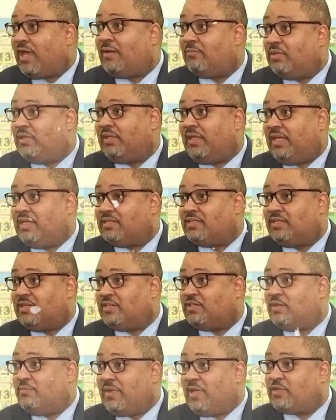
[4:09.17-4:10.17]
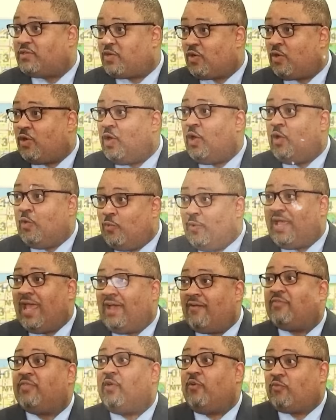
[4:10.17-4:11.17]
obligation is to make sure we
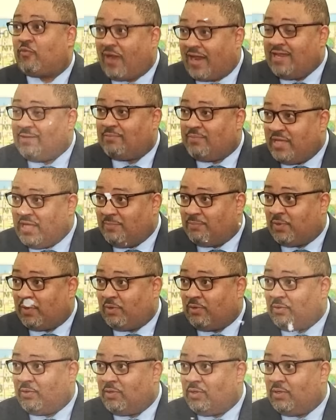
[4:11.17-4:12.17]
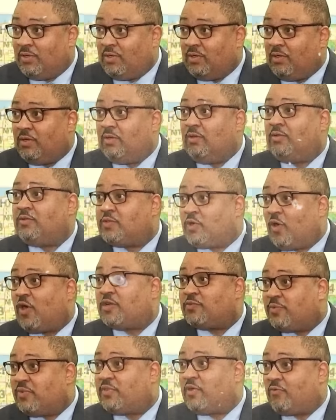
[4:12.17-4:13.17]
have the right people
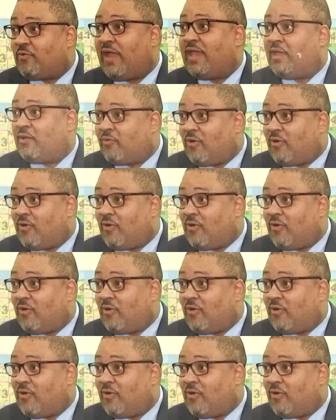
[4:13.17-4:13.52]
charged with the right